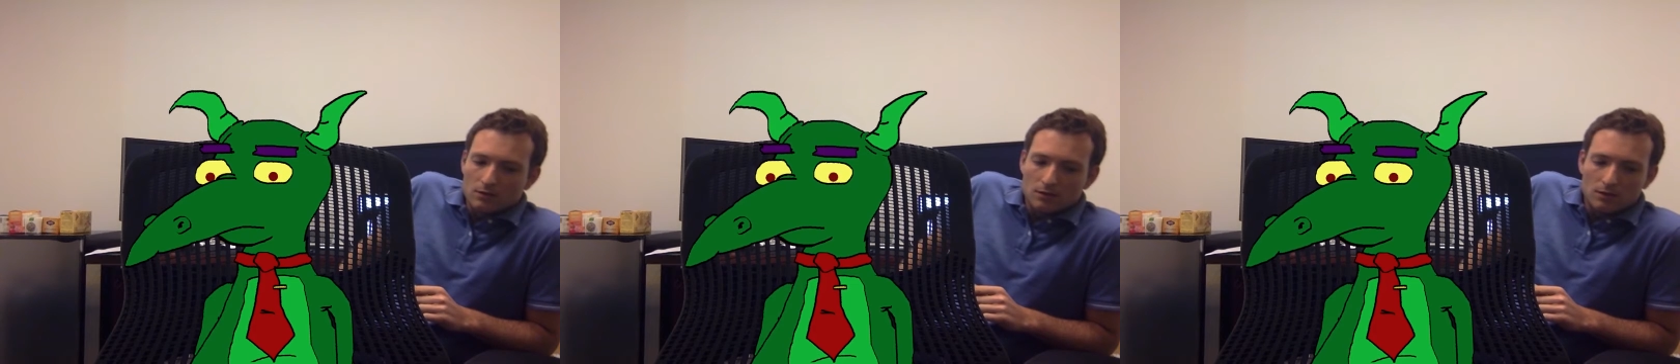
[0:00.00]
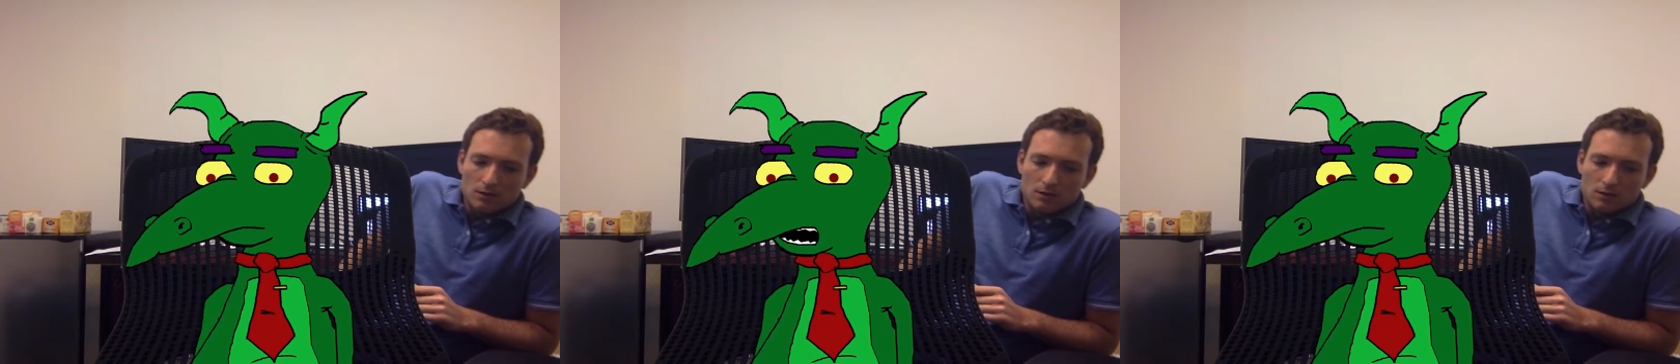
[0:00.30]

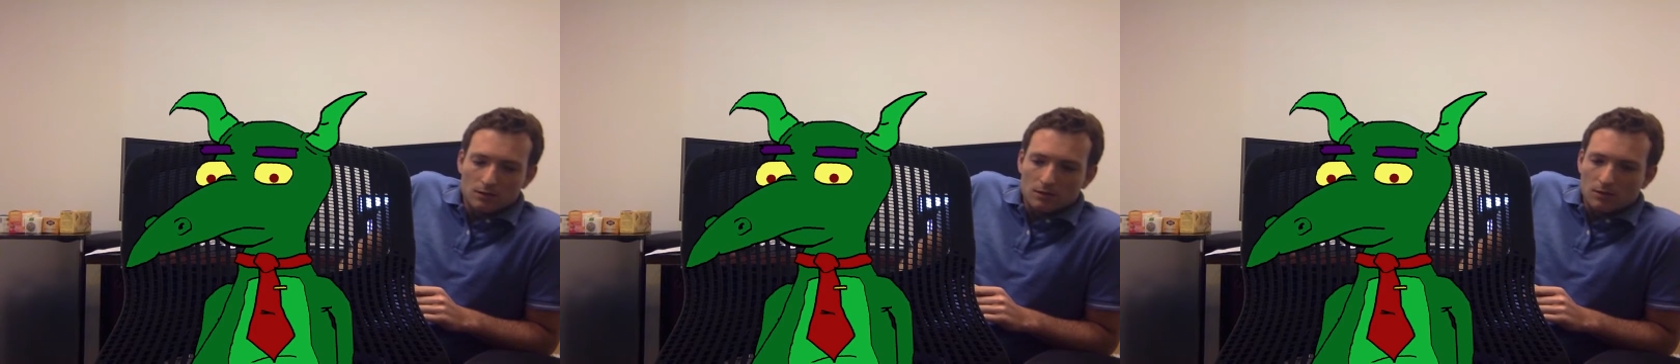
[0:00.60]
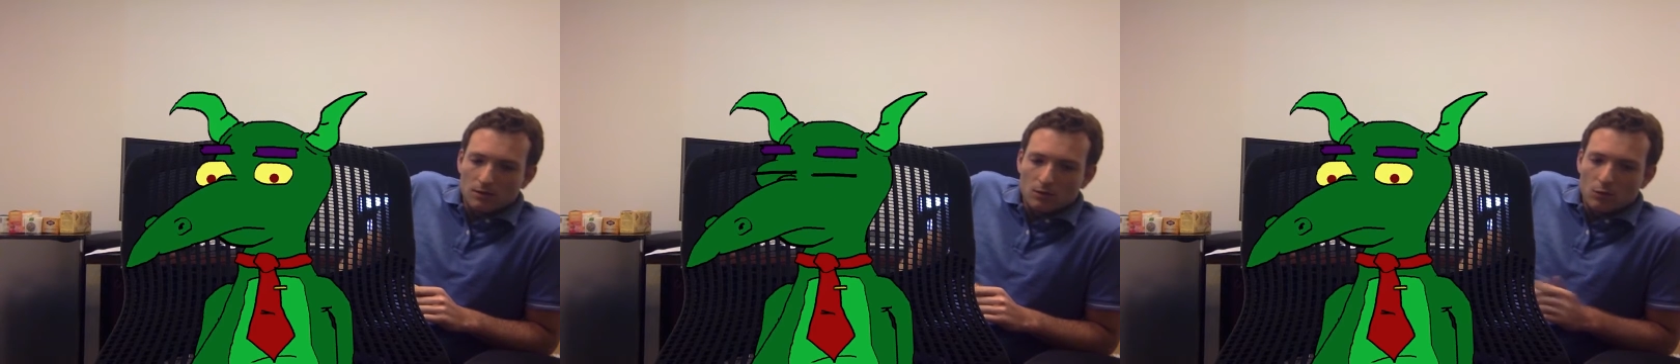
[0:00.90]
Huh.
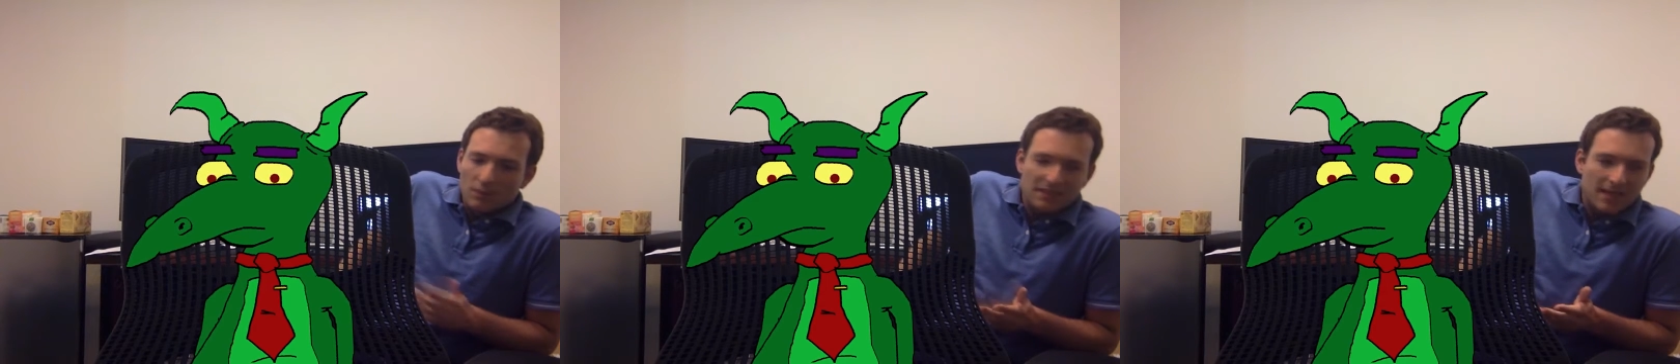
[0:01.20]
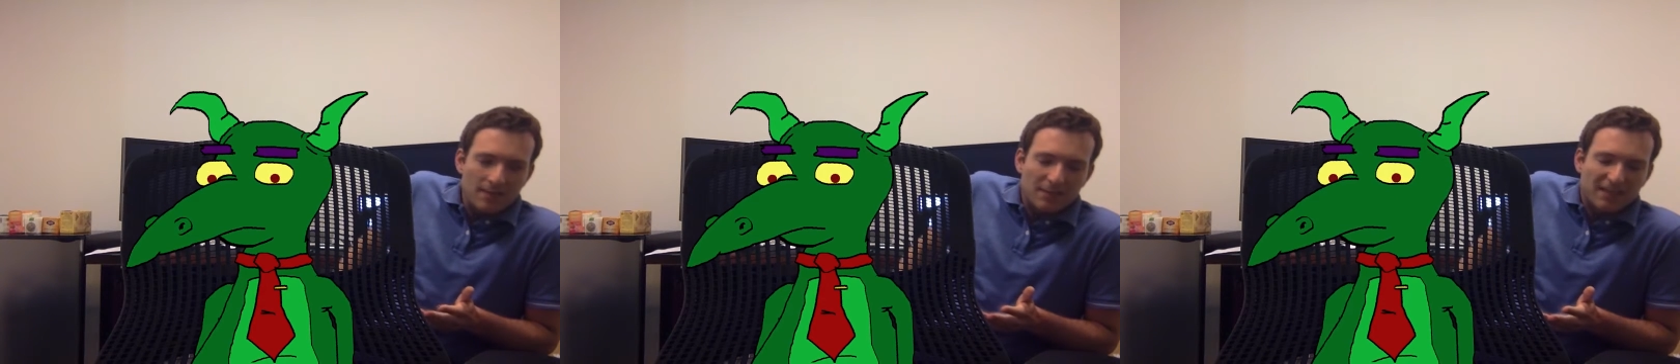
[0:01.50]
What is
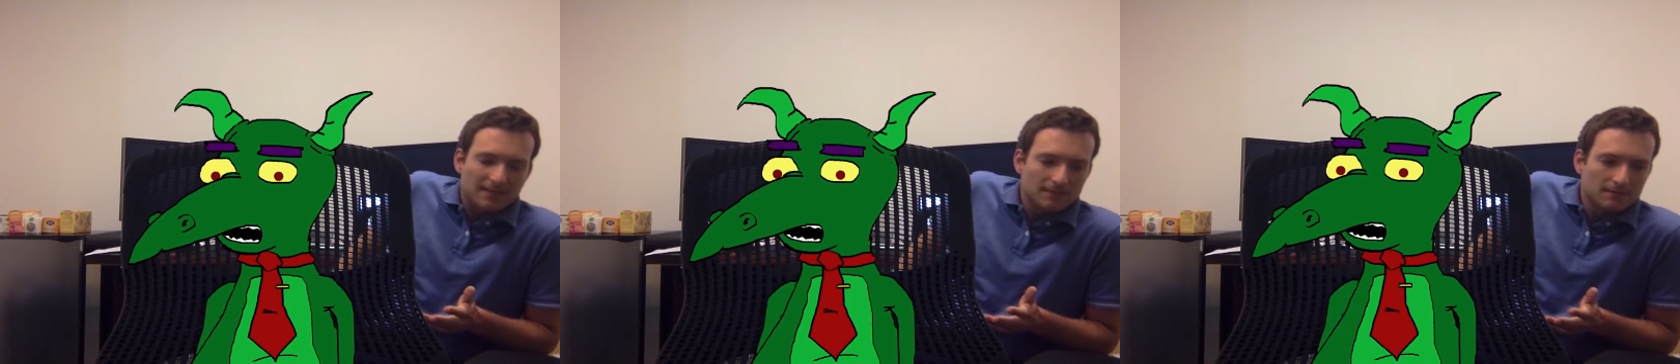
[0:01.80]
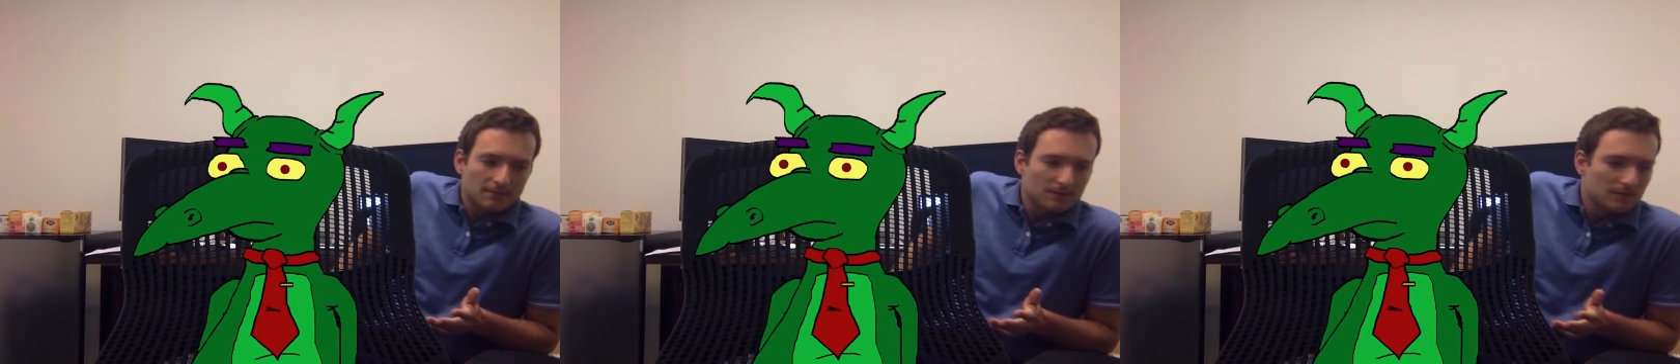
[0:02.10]
happening?
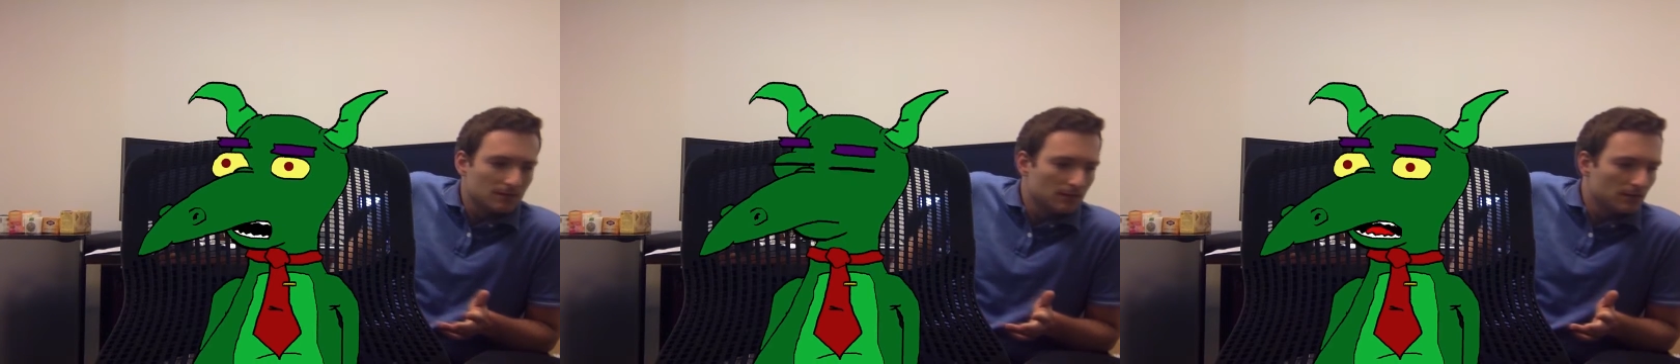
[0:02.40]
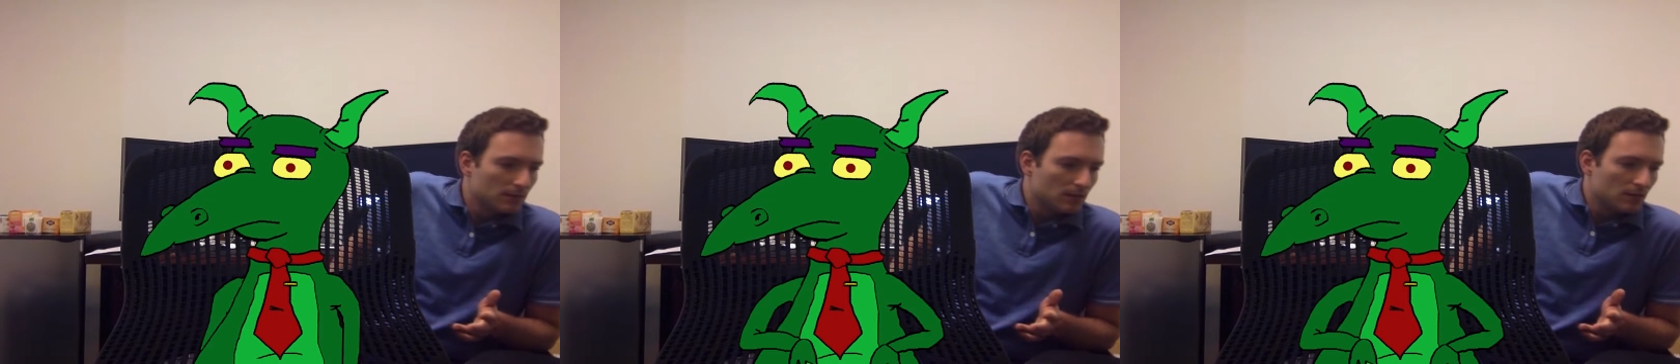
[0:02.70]
Wow.
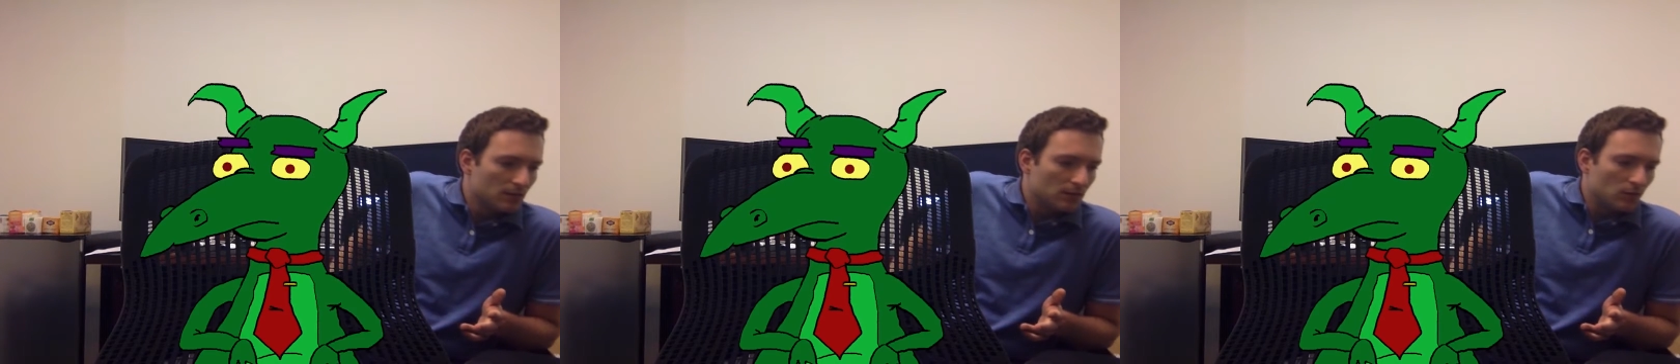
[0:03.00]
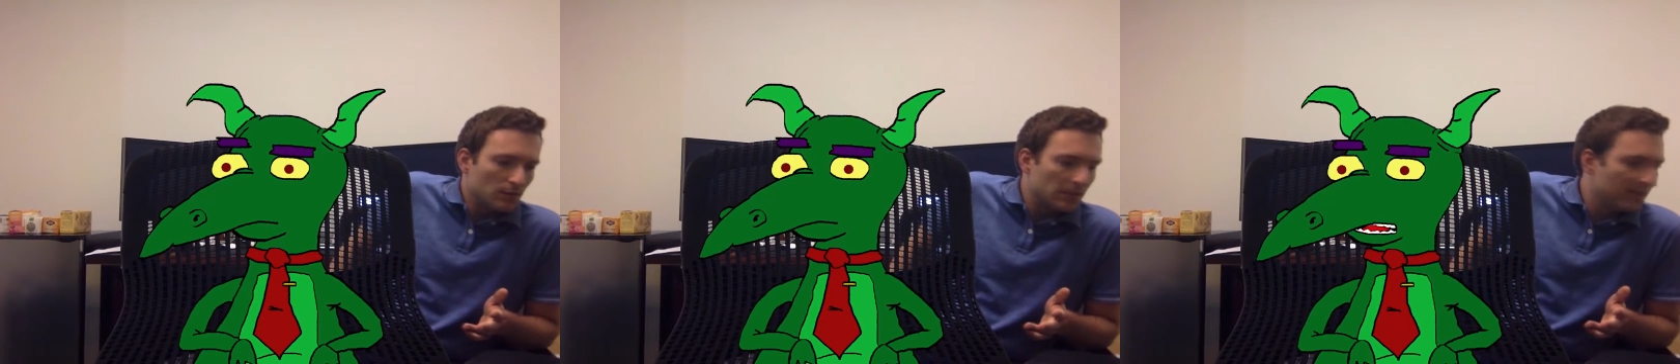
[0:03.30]
Um.
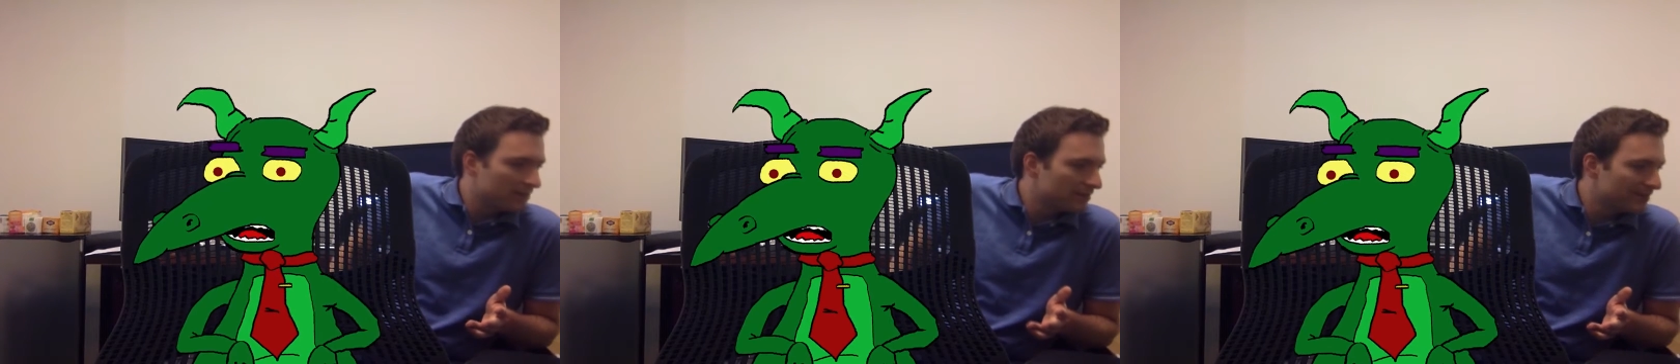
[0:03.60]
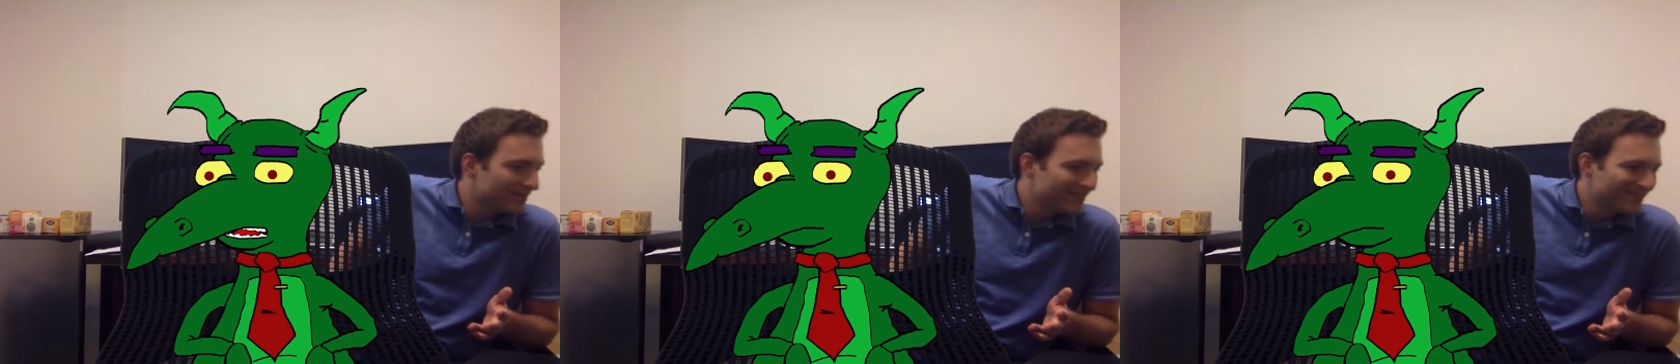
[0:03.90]
Oh
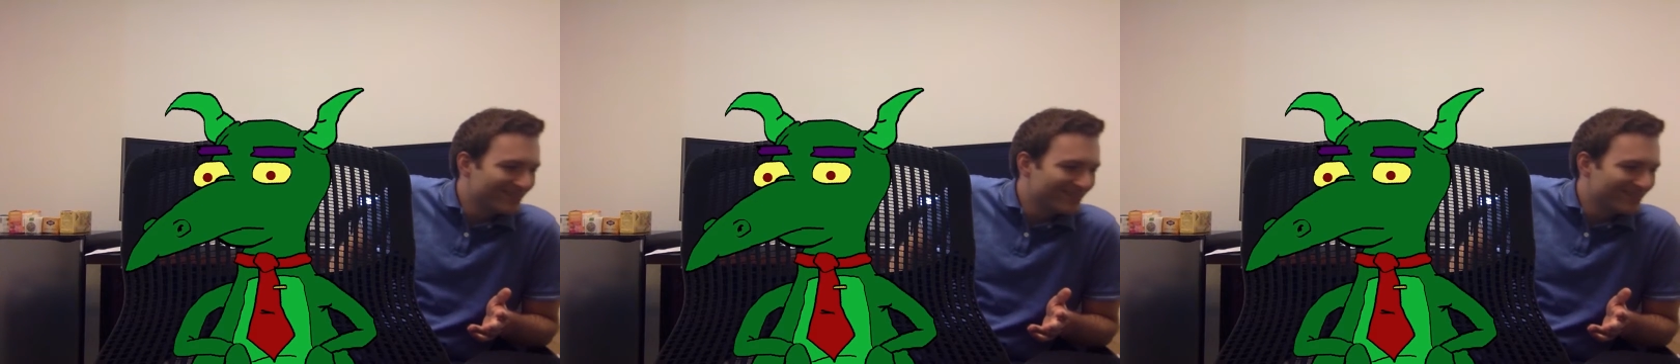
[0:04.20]
man.